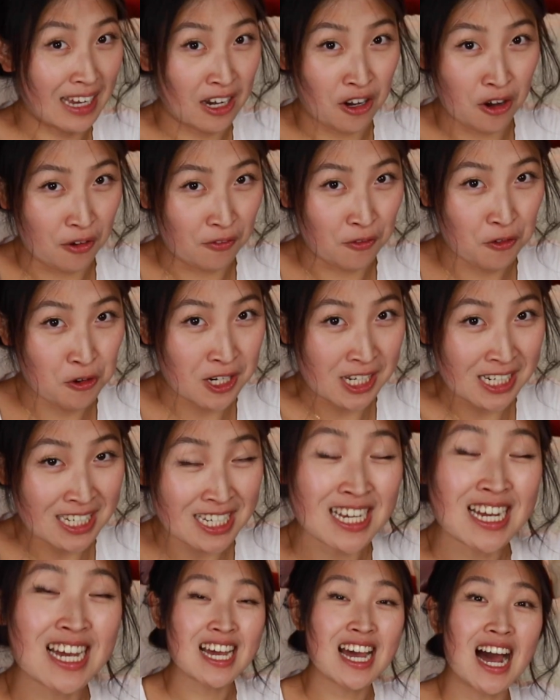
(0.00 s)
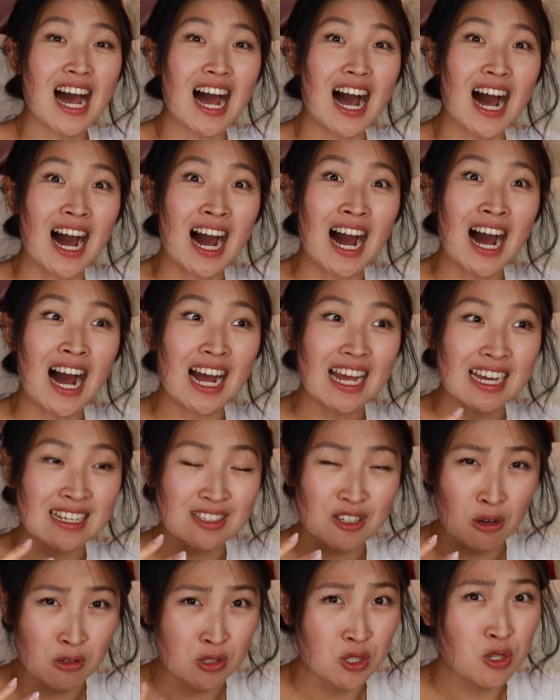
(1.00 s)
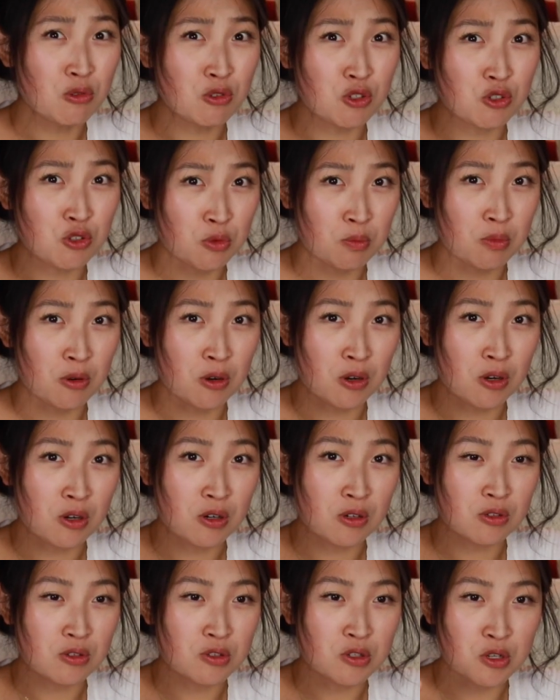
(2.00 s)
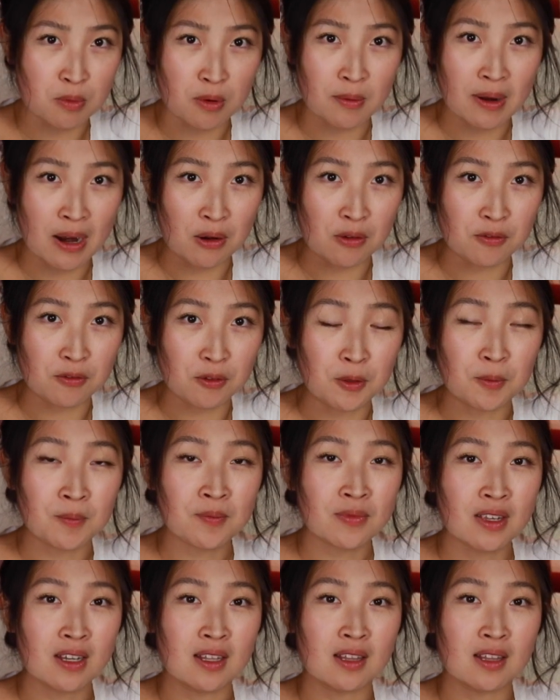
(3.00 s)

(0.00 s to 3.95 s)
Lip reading: cannot afford it, it's also super, super powerful.